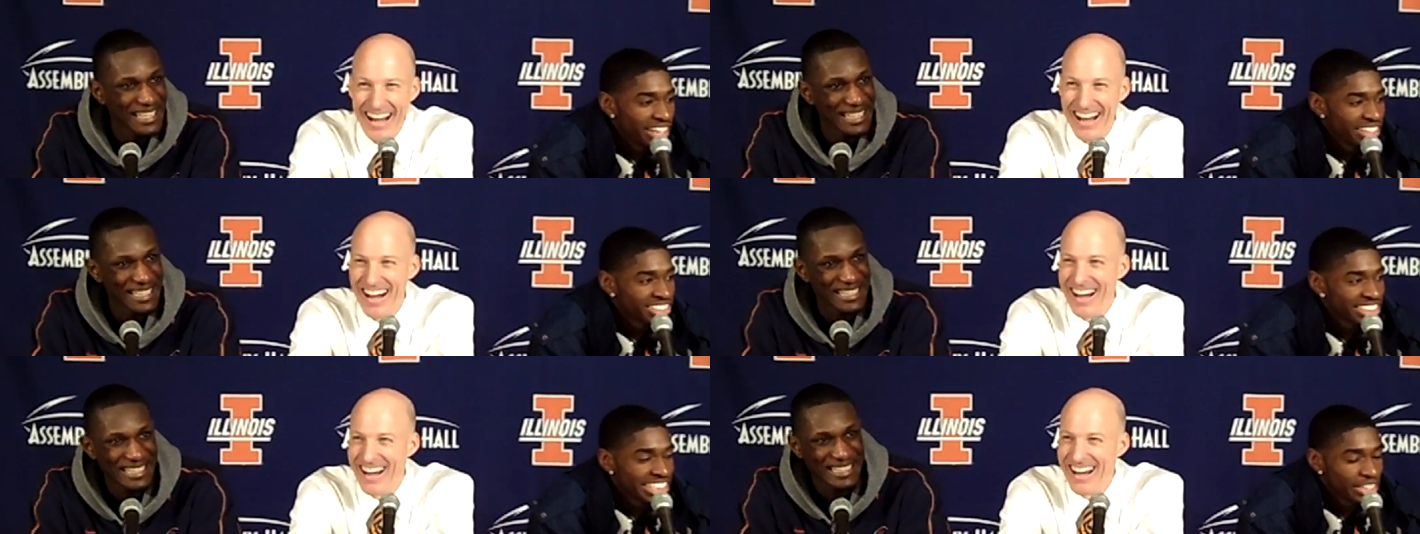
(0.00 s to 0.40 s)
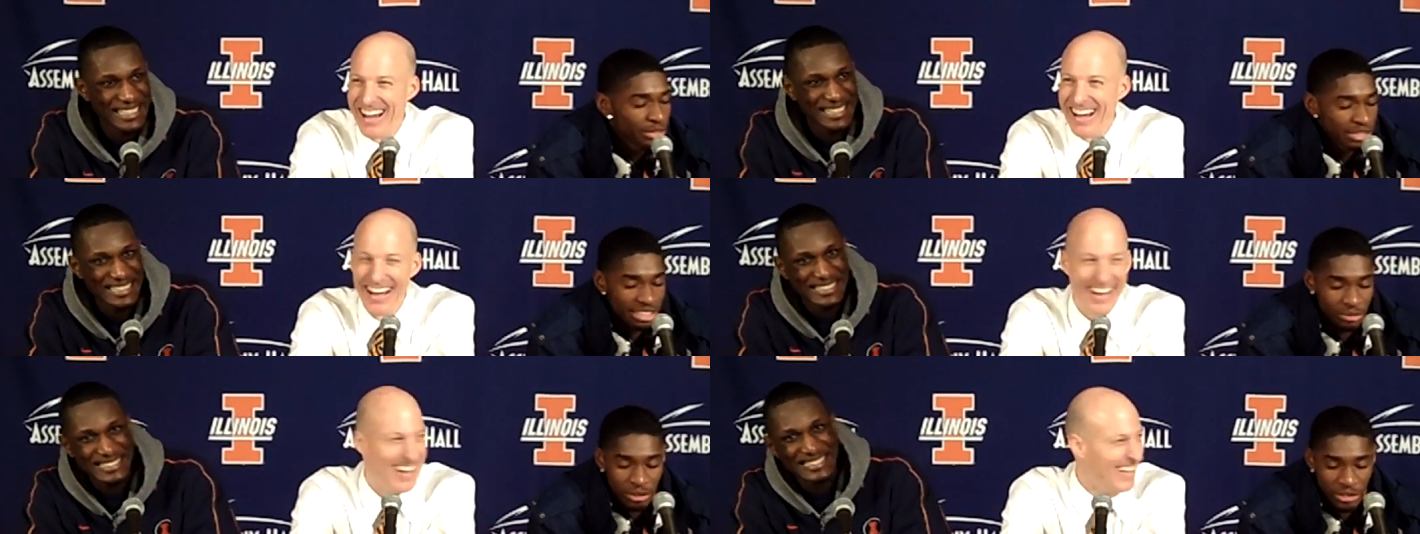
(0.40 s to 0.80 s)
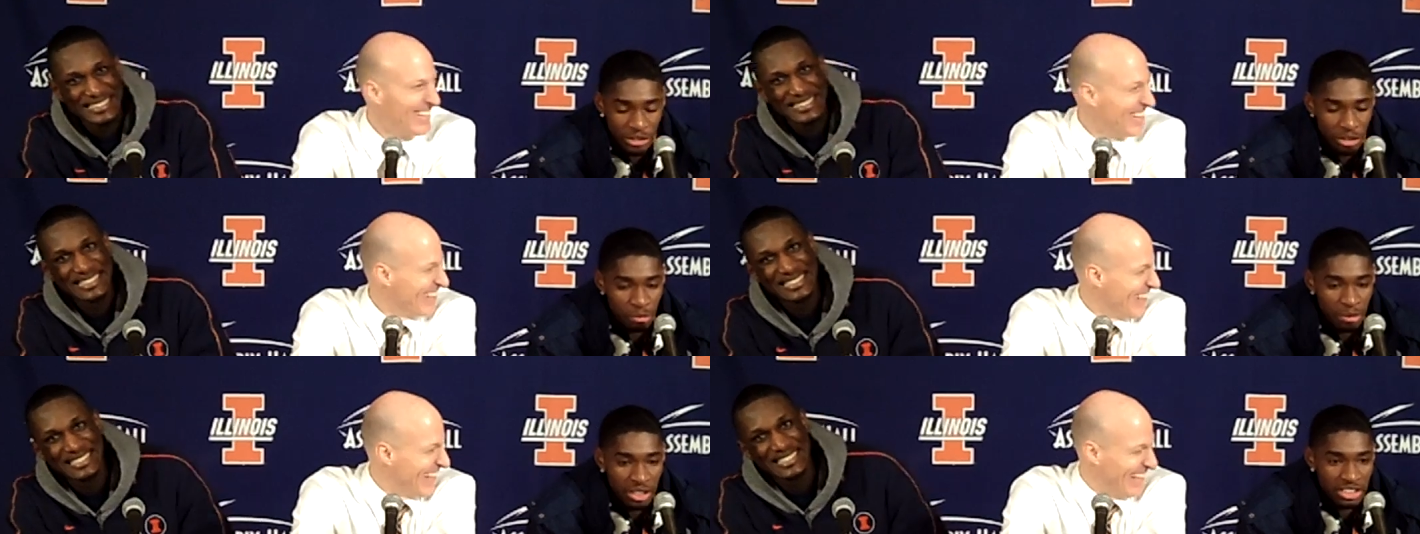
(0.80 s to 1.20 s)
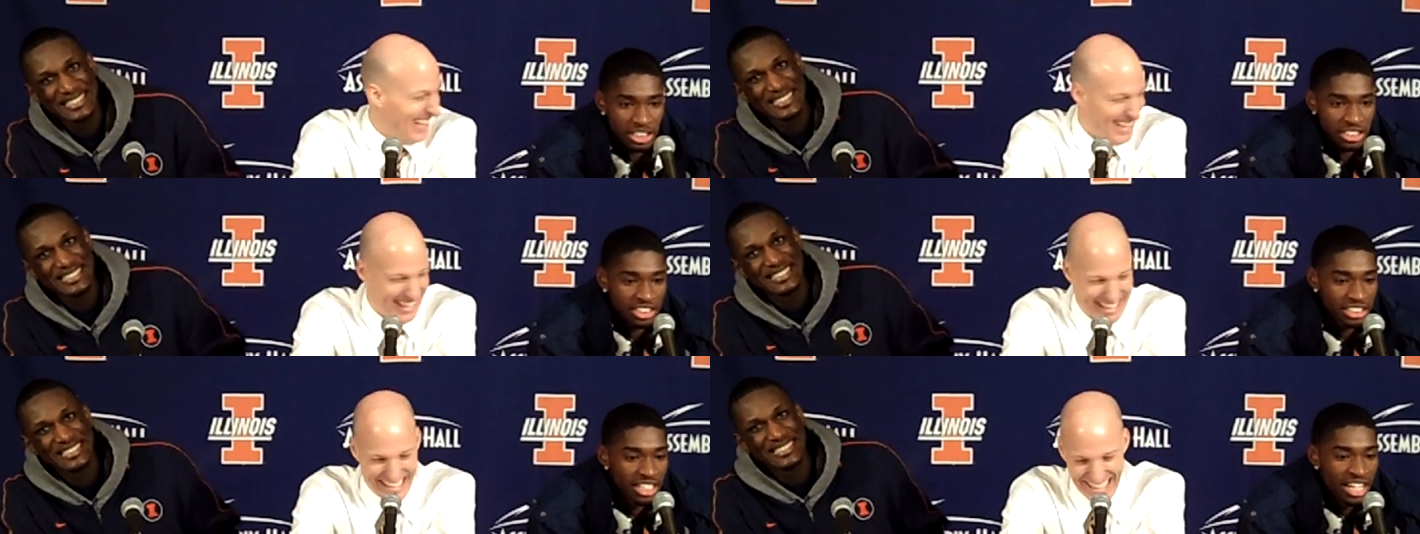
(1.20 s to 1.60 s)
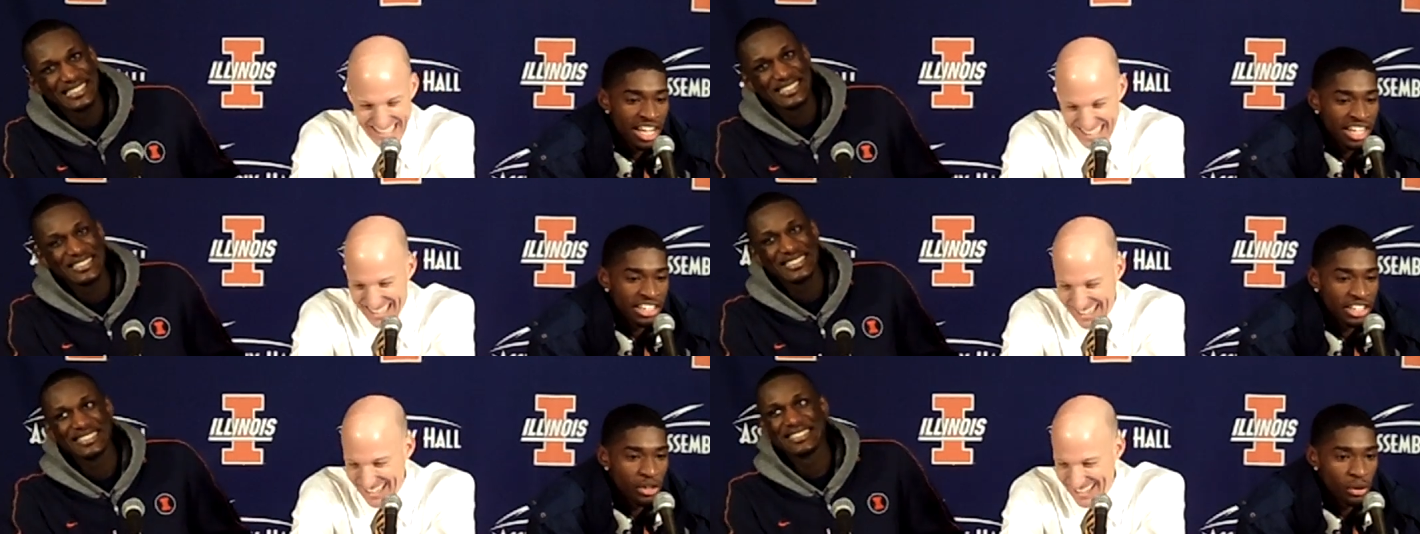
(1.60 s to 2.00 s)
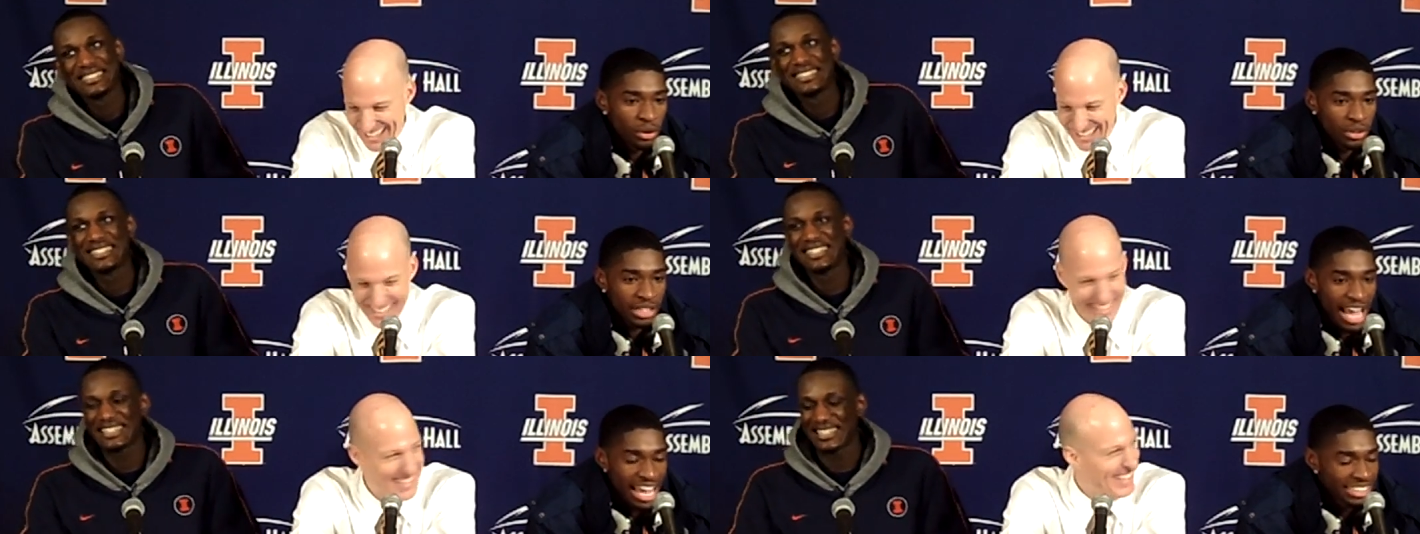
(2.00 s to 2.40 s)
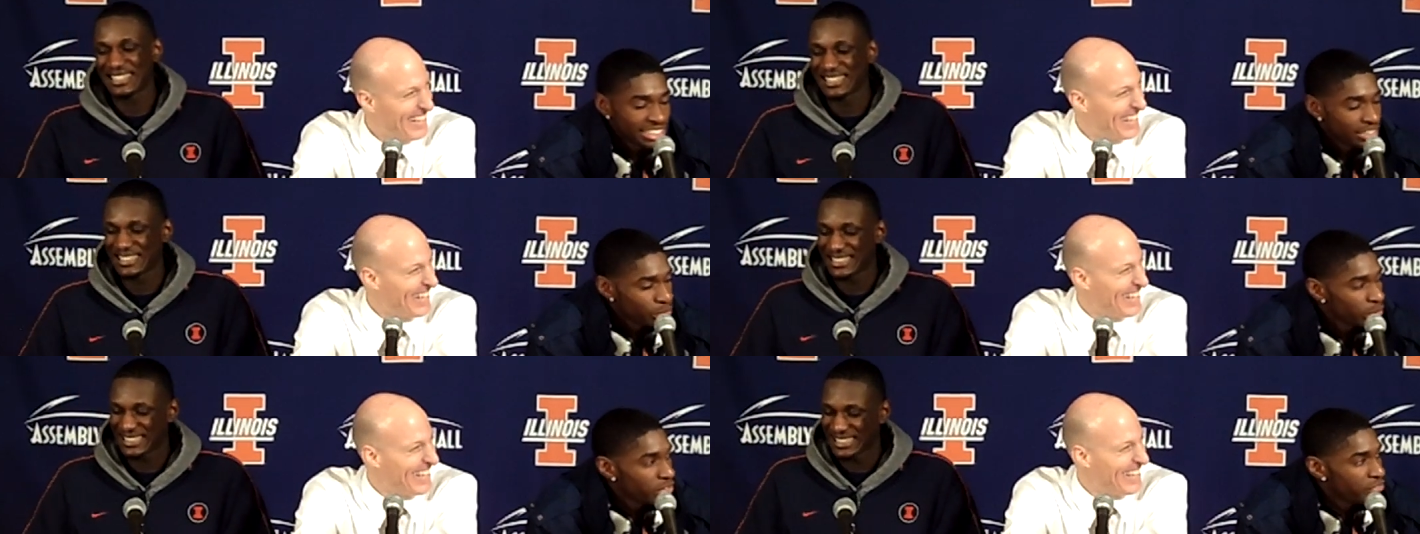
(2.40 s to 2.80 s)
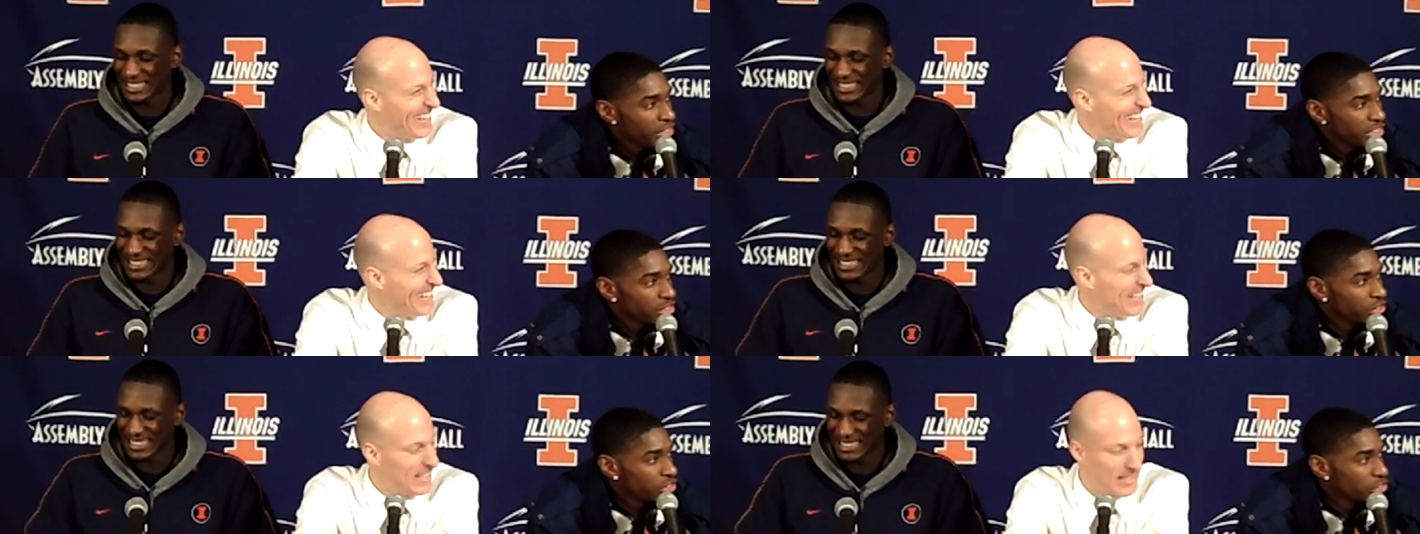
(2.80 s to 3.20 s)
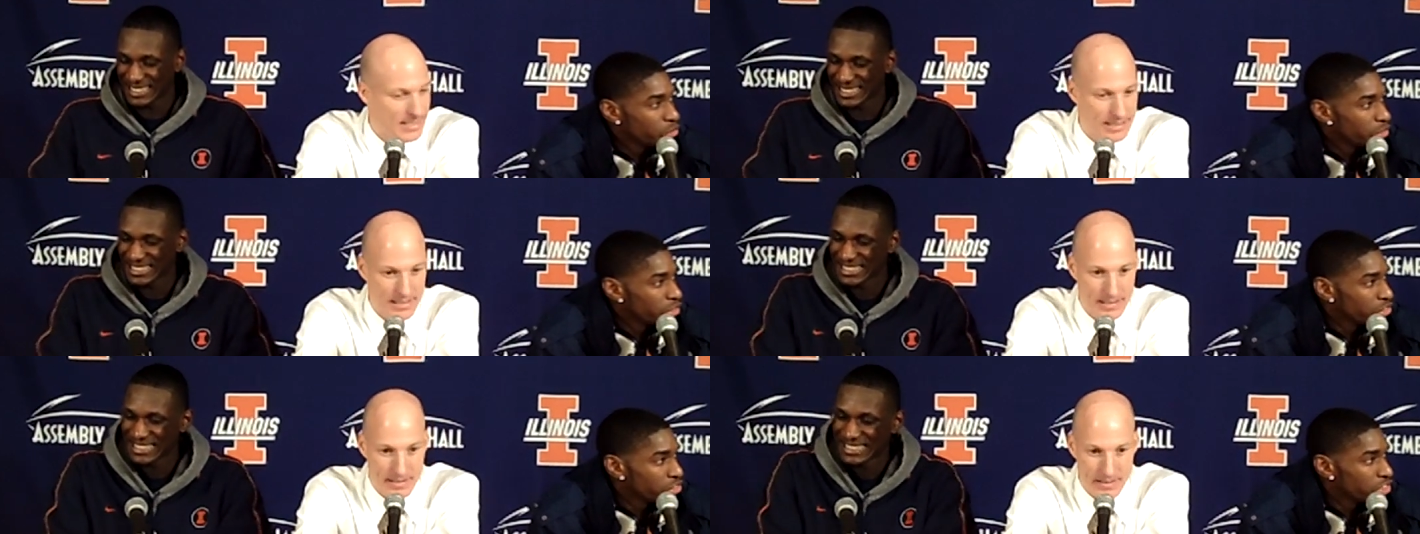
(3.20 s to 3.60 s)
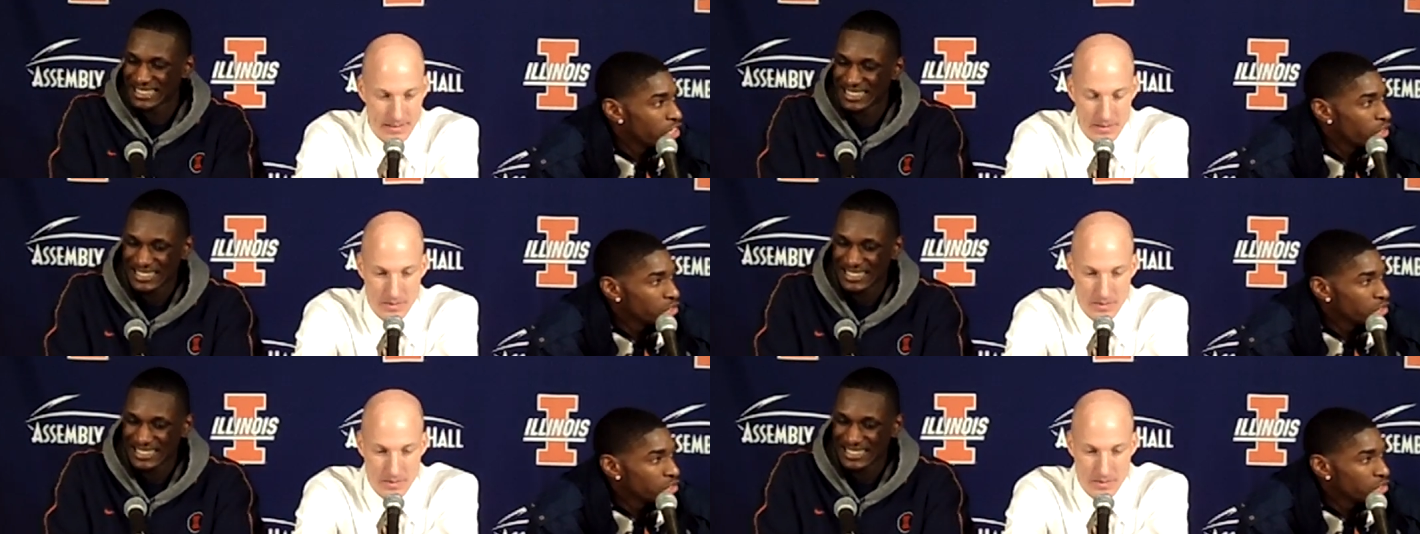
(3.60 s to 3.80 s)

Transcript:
Speaker 1: any secrets that we do, but just, guys get really physical in the drills.